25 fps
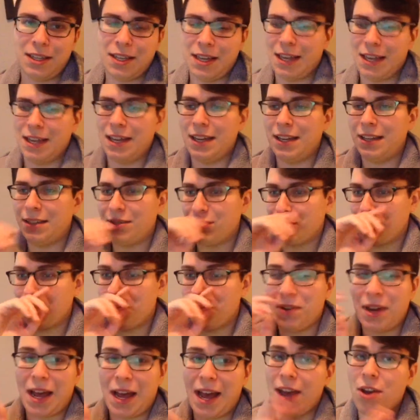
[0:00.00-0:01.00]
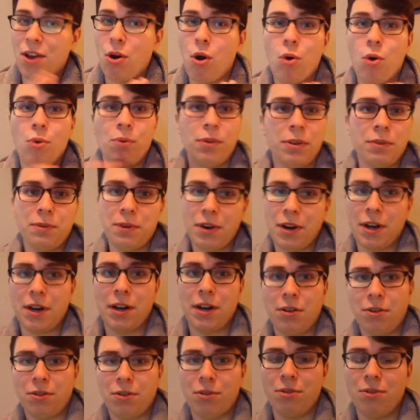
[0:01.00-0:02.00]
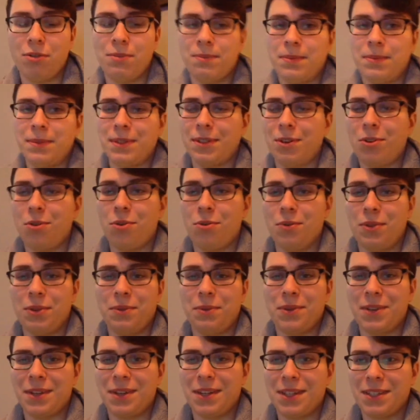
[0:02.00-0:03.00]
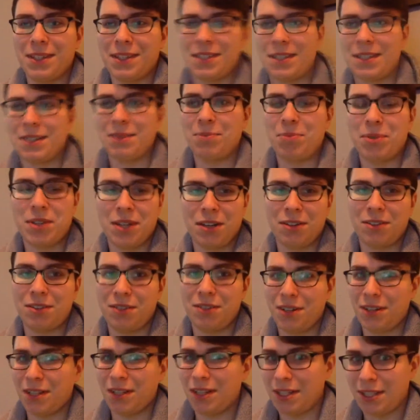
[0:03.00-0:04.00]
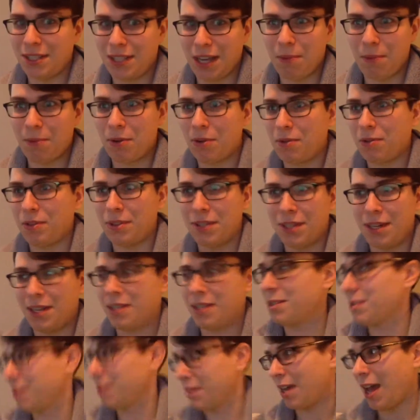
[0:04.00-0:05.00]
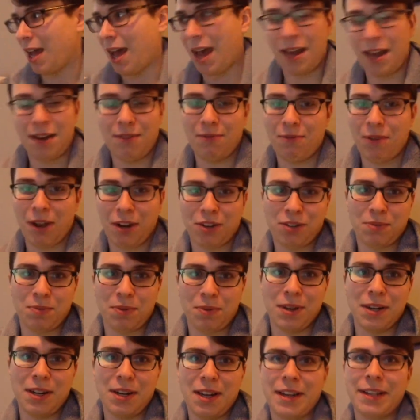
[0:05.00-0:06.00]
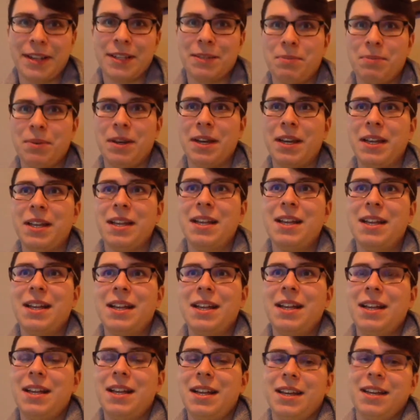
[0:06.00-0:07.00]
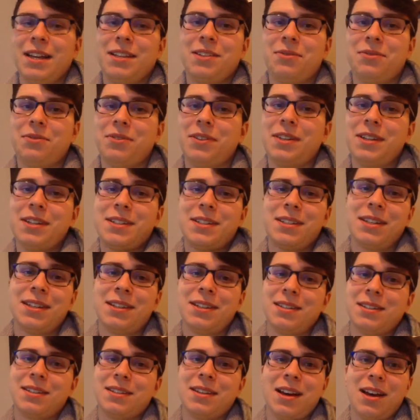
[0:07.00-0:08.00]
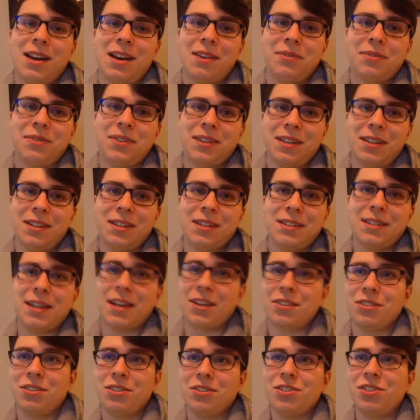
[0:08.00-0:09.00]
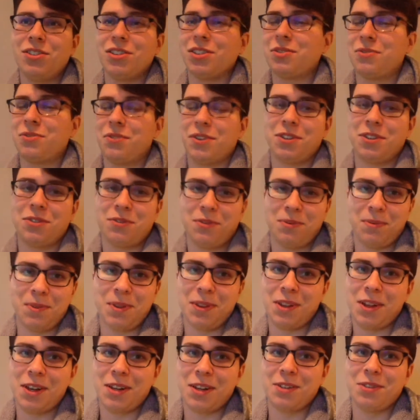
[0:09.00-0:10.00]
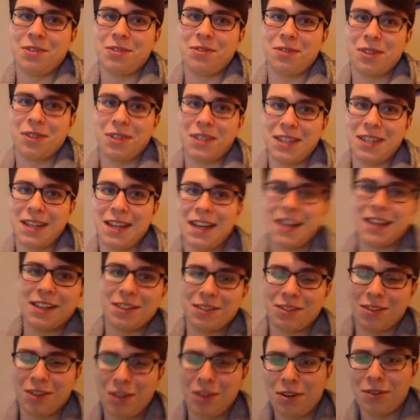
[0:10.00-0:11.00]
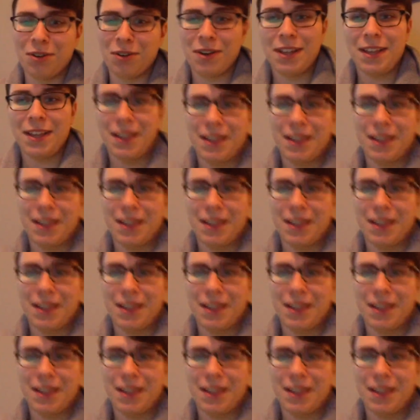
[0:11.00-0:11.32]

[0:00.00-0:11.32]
I only wear it at home, only when it's a particularly type of cold. Today's kind of actually pretty nice, but it's fleece, it's soft. It's actually just fresh from the laundry today, so